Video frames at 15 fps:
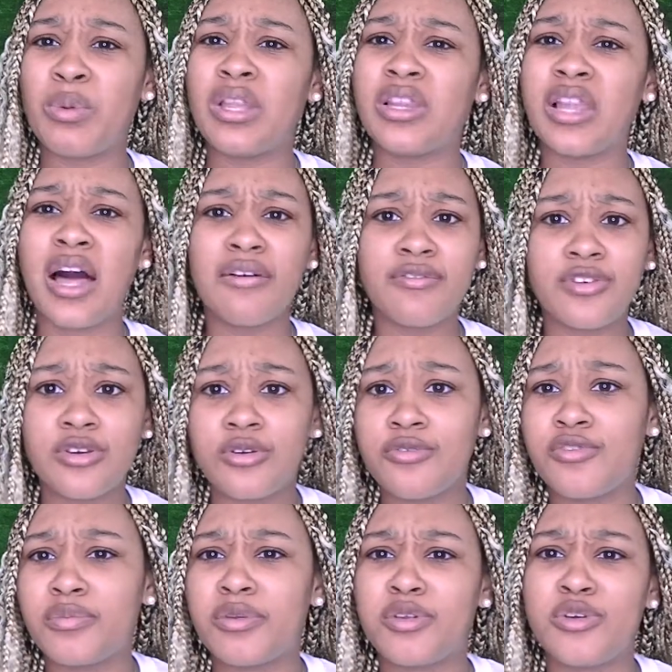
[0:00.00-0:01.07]
we love you
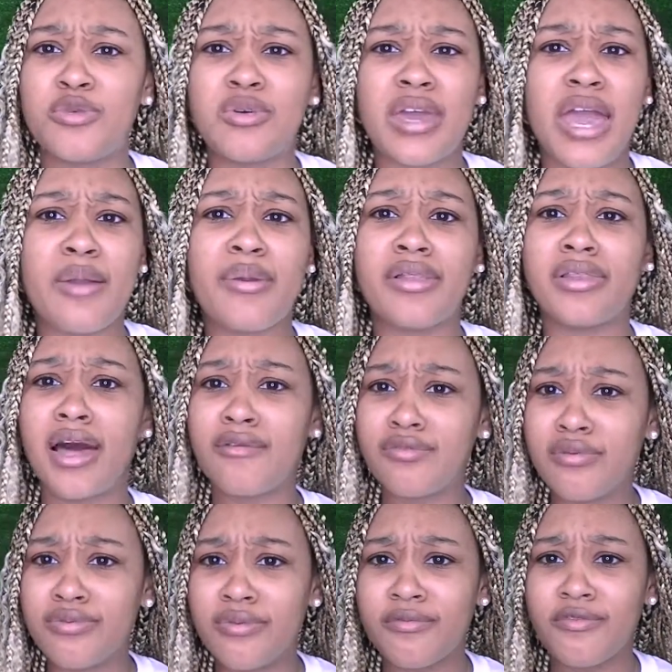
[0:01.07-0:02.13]
from the UK, we love
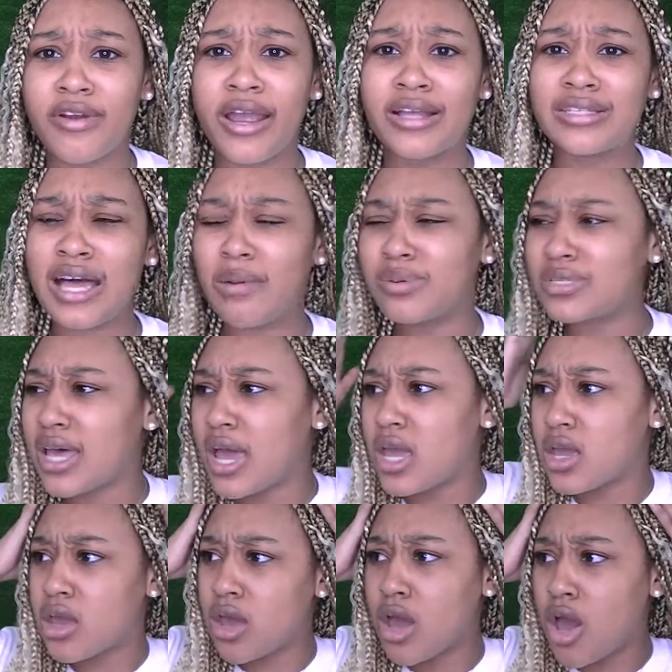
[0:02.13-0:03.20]
you from France. I was
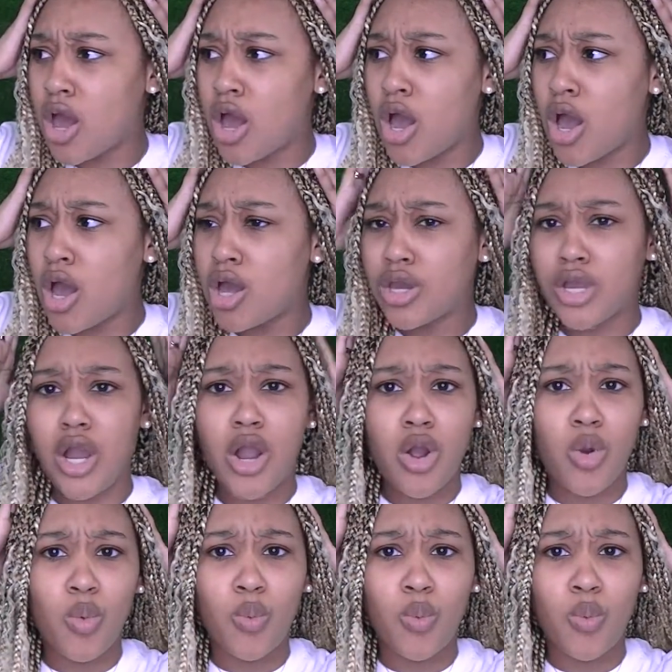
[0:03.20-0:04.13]
like, girl,